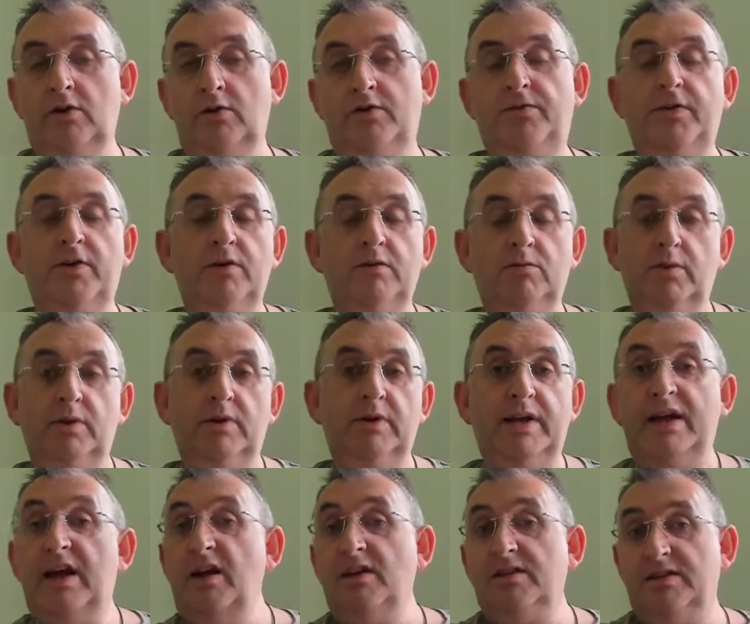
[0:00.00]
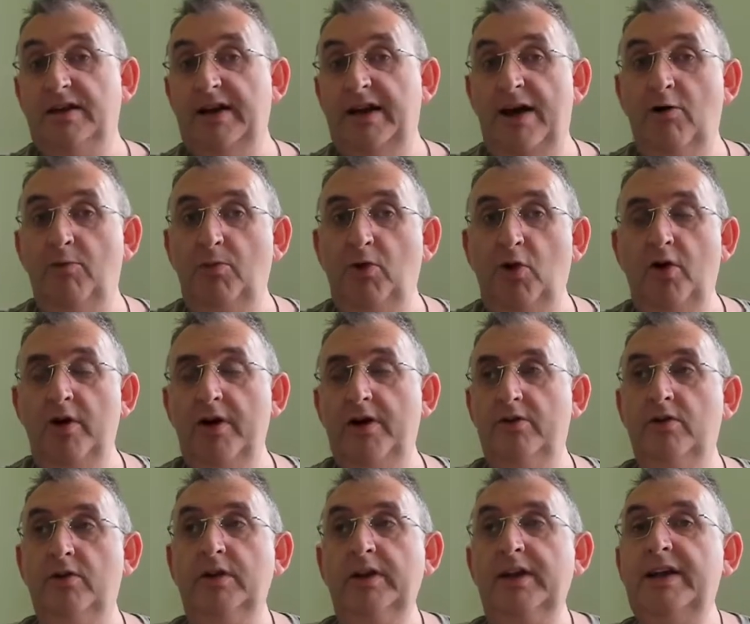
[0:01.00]
for like us and Help Lawyer
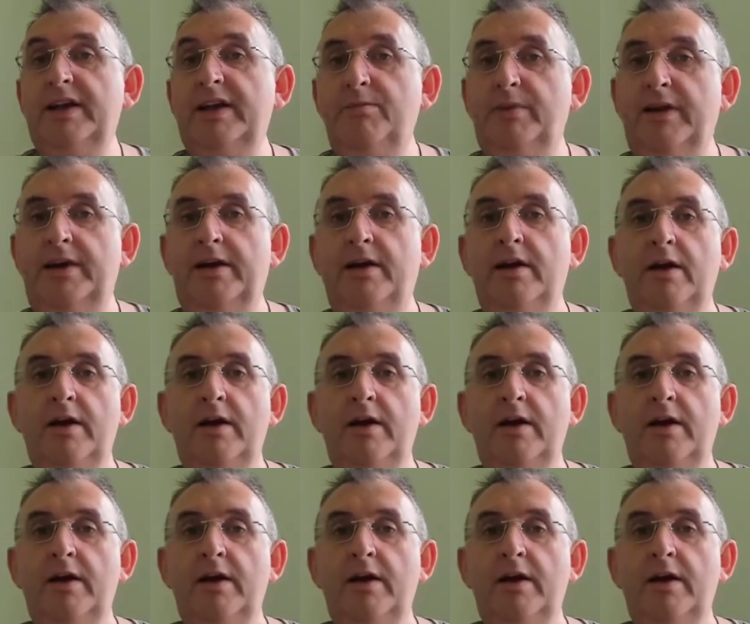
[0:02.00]
or Legably?